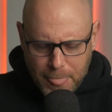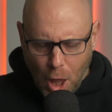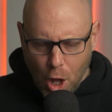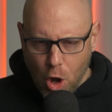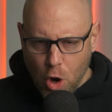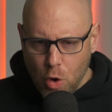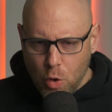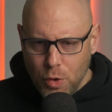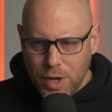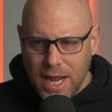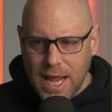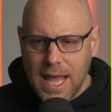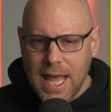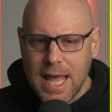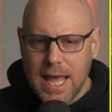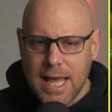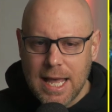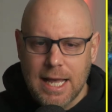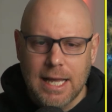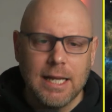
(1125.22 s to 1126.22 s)
Oh,
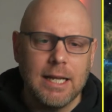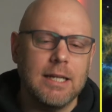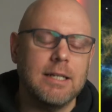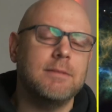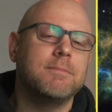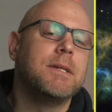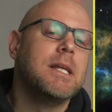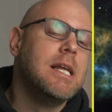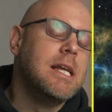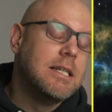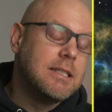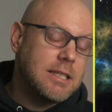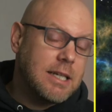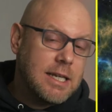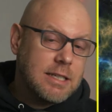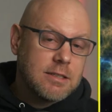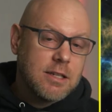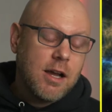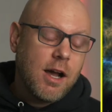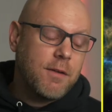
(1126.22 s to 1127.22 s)
yeah.
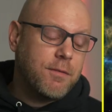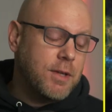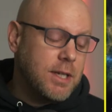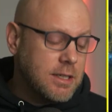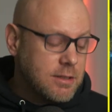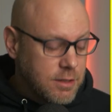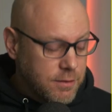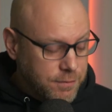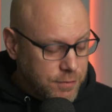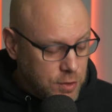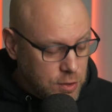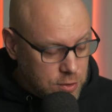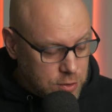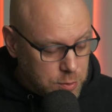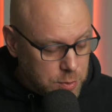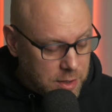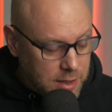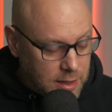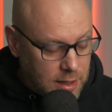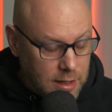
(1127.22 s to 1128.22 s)
Today's coffee is infused
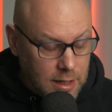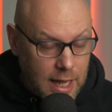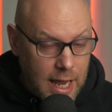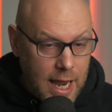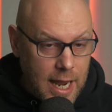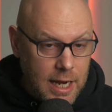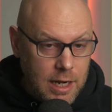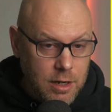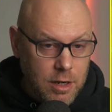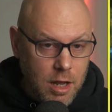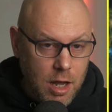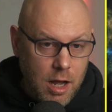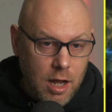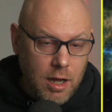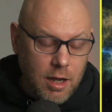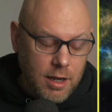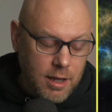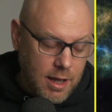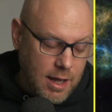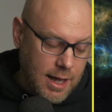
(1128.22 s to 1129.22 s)
with a little eggnog